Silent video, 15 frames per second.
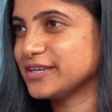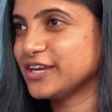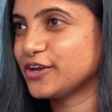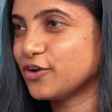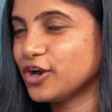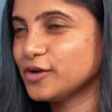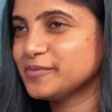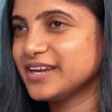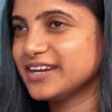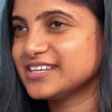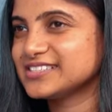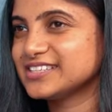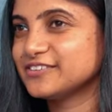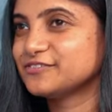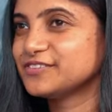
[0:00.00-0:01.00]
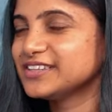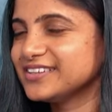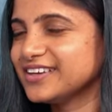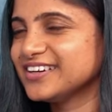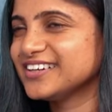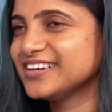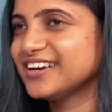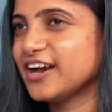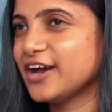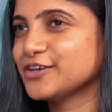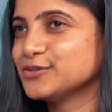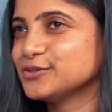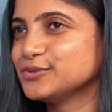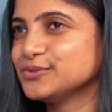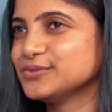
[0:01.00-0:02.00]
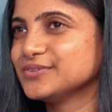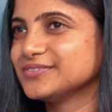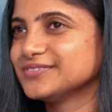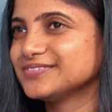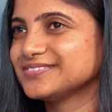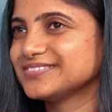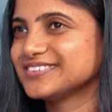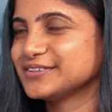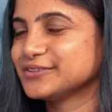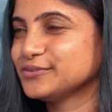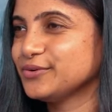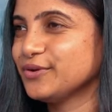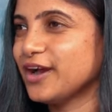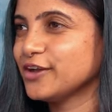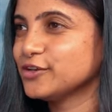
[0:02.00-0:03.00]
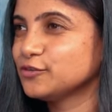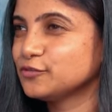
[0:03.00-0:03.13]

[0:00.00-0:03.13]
huh. he called me and he said vindhya are you you know are